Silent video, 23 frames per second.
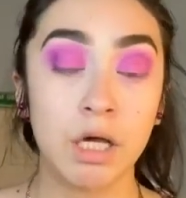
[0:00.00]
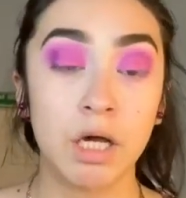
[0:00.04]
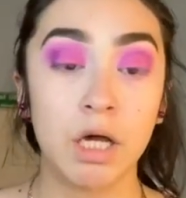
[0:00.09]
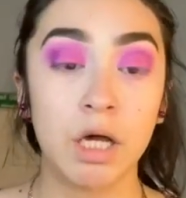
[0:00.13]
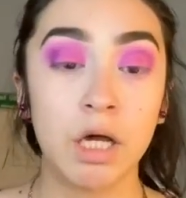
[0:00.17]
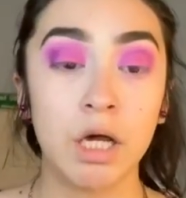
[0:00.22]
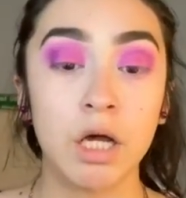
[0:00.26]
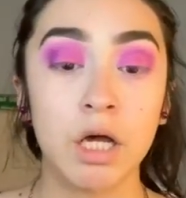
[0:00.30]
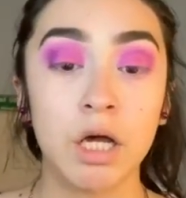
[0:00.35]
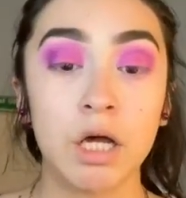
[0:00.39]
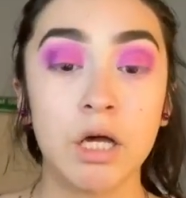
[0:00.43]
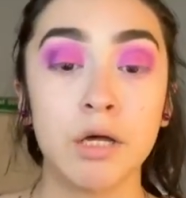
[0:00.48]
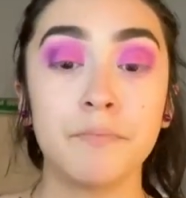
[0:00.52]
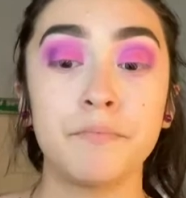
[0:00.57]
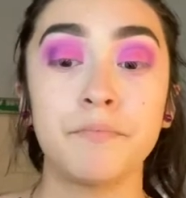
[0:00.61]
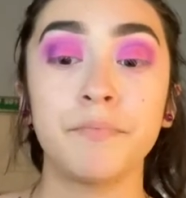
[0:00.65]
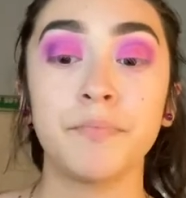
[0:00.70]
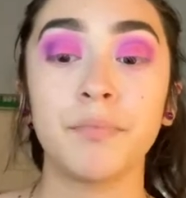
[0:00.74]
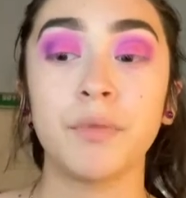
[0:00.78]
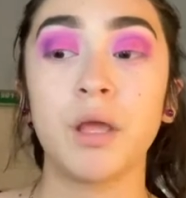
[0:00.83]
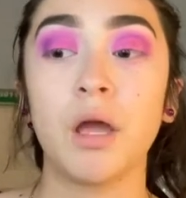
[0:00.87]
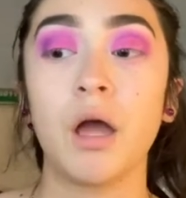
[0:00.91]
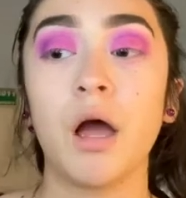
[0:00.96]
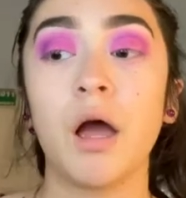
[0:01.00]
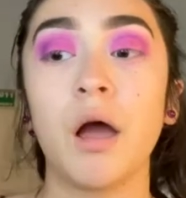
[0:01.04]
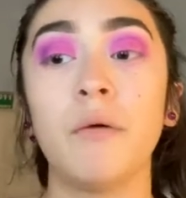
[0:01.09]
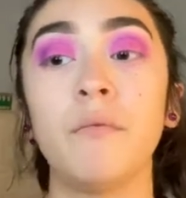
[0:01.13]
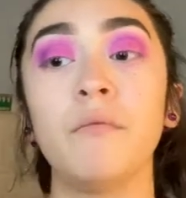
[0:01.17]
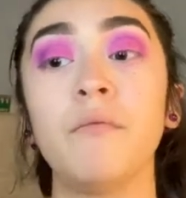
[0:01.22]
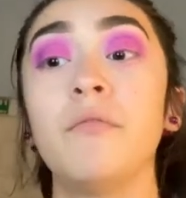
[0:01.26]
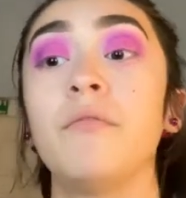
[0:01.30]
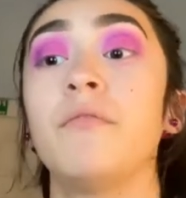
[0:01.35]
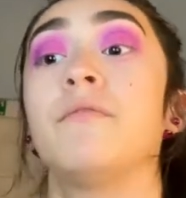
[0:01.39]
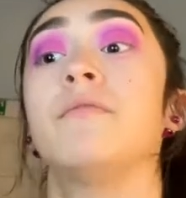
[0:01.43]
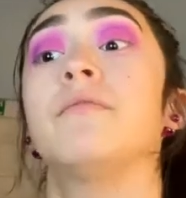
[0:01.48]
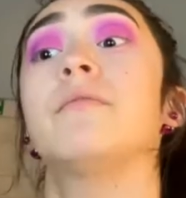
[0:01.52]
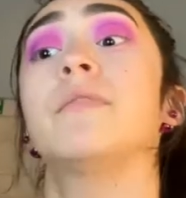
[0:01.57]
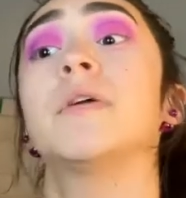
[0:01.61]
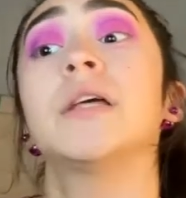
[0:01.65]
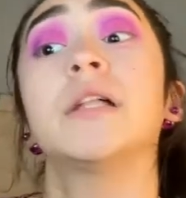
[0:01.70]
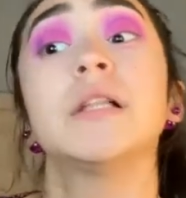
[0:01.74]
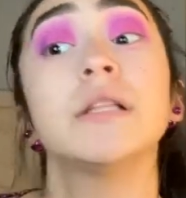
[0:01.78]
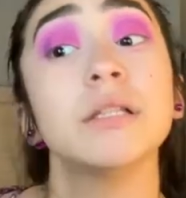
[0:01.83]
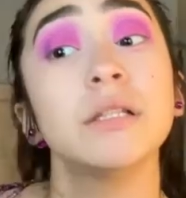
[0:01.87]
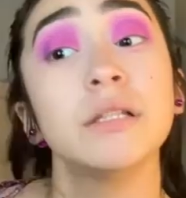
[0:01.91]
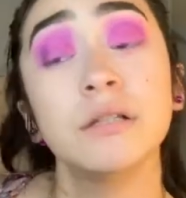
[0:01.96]
I'm
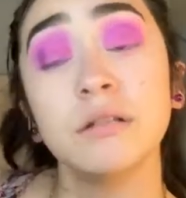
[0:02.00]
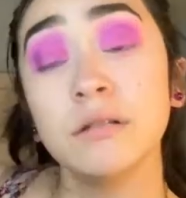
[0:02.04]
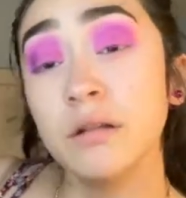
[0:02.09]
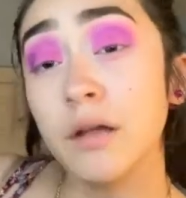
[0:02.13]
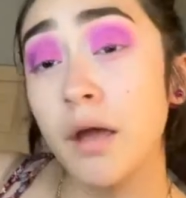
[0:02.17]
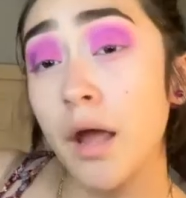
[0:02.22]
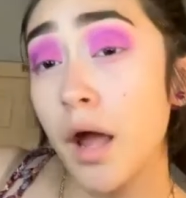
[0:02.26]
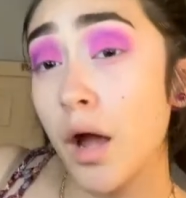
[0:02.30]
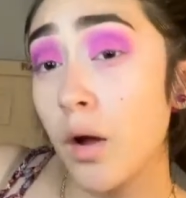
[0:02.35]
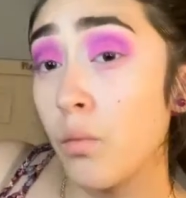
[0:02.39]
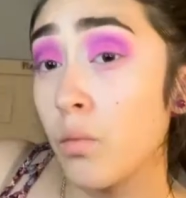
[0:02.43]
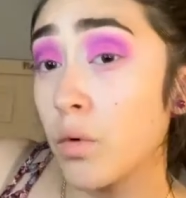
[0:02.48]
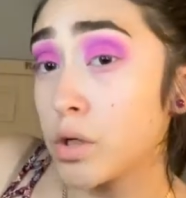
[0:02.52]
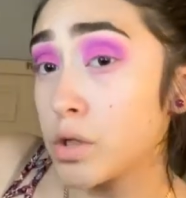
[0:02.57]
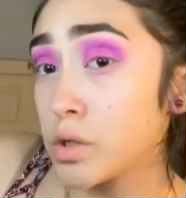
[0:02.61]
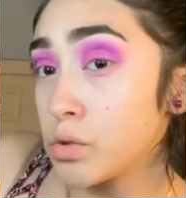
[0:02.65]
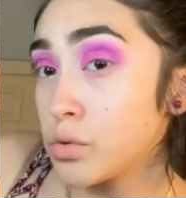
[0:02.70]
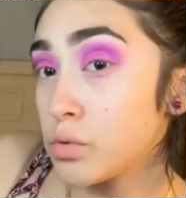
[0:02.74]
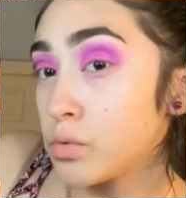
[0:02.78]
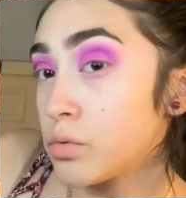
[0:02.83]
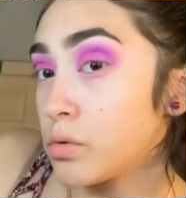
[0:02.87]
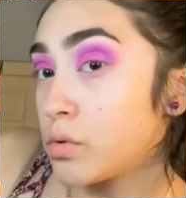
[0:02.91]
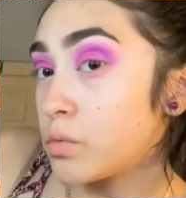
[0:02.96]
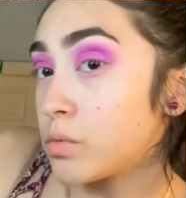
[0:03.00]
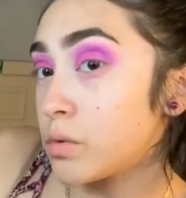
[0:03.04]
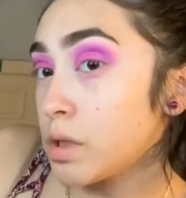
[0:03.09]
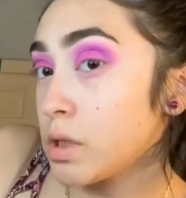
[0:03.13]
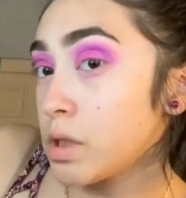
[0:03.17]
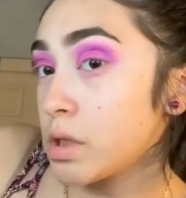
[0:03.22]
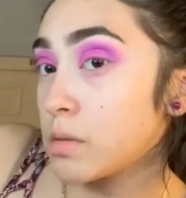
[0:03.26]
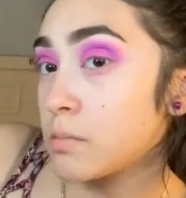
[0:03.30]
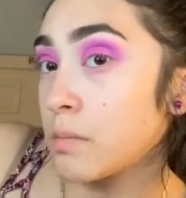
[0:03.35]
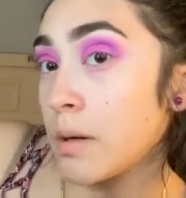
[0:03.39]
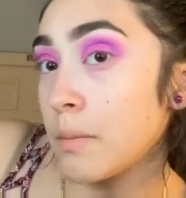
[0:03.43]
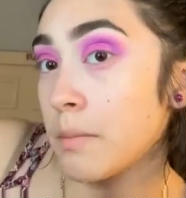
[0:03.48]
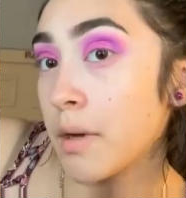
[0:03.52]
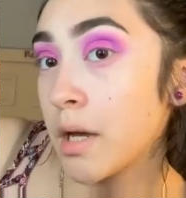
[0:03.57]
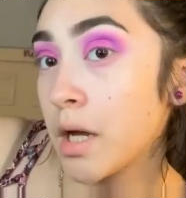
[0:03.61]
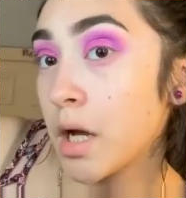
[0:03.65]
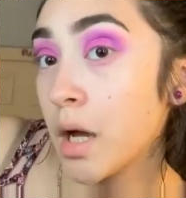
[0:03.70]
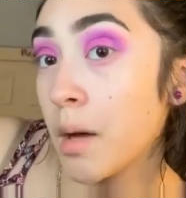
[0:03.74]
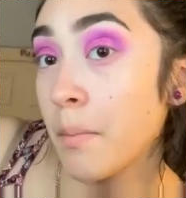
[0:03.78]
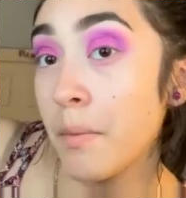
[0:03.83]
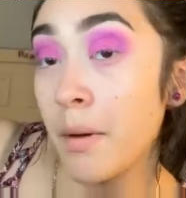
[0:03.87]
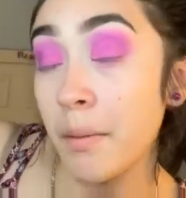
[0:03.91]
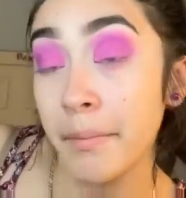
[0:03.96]
feeling like I want to do the rest of my
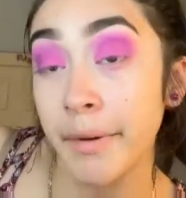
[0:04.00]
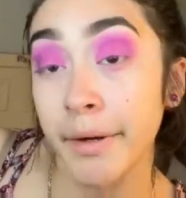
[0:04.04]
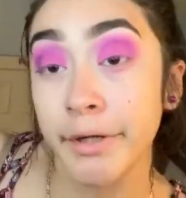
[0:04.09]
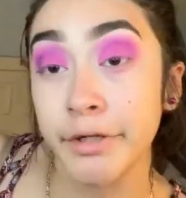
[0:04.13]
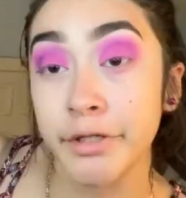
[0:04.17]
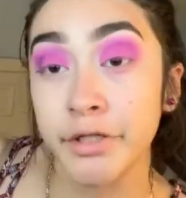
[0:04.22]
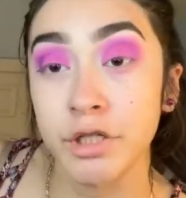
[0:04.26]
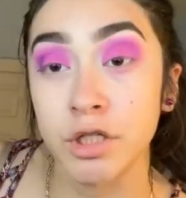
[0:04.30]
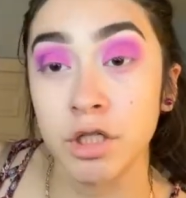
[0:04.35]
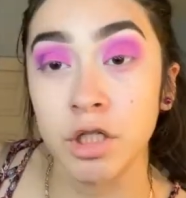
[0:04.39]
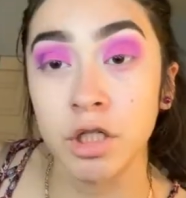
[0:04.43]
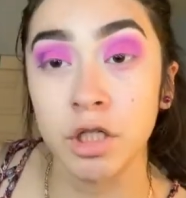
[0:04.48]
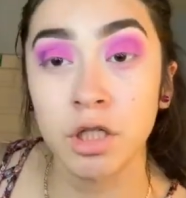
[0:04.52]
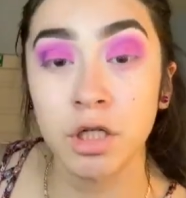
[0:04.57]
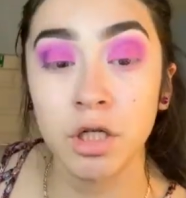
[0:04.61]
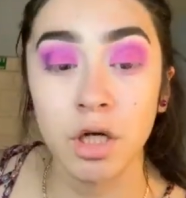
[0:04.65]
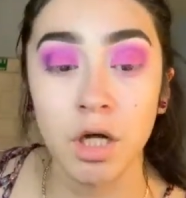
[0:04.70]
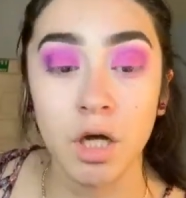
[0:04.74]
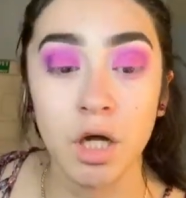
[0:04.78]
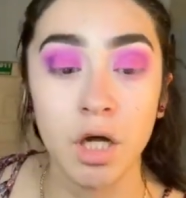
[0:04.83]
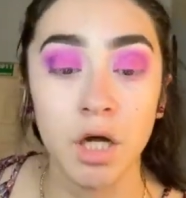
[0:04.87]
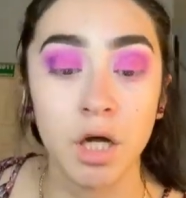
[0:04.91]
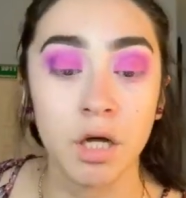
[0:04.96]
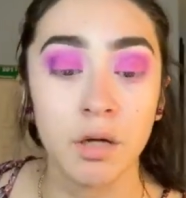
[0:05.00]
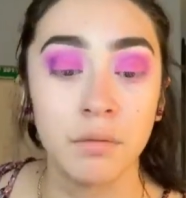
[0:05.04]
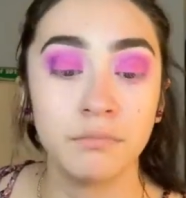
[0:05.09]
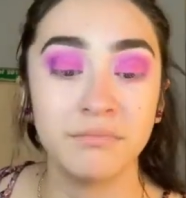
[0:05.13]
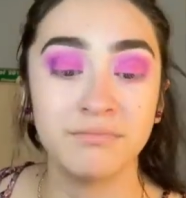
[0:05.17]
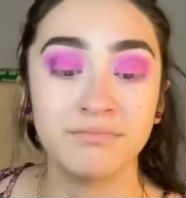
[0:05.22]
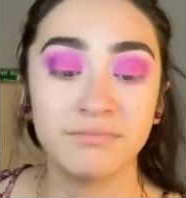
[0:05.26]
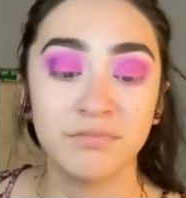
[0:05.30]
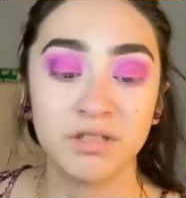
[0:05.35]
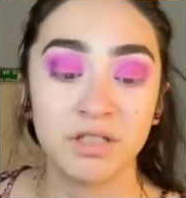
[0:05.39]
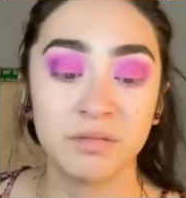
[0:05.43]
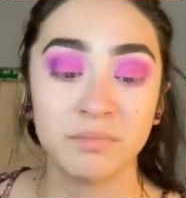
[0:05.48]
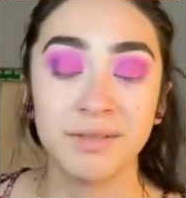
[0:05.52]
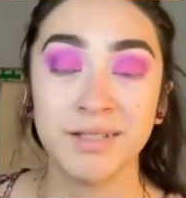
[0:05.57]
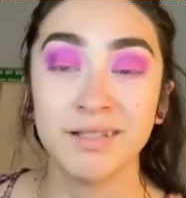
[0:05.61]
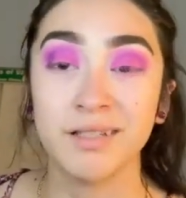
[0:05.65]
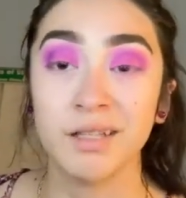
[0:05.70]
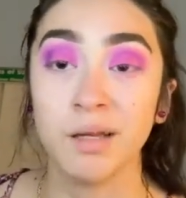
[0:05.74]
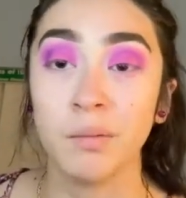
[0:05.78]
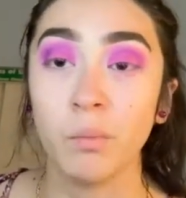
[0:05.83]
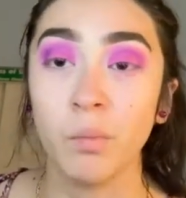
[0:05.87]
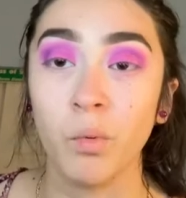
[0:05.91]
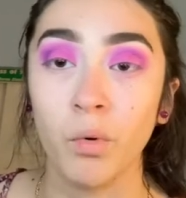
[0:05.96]
makeup. I'm not sure, just because
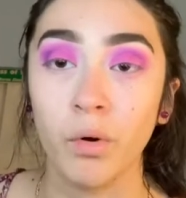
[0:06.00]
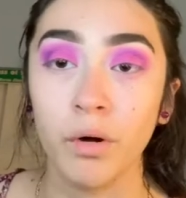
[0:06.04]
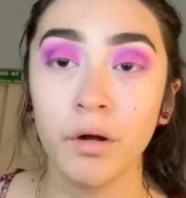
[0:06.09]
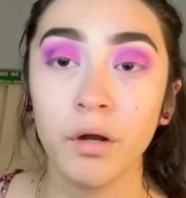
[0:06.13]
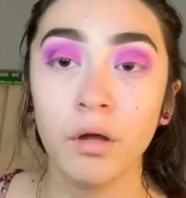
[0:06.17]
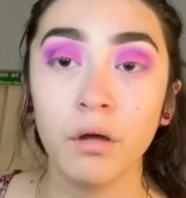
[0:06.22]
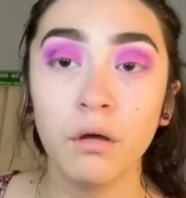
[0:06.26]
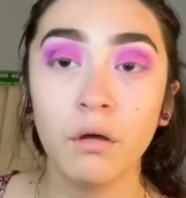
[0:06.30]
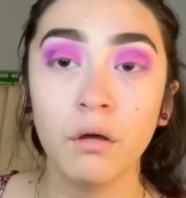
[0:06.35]
I'm bored.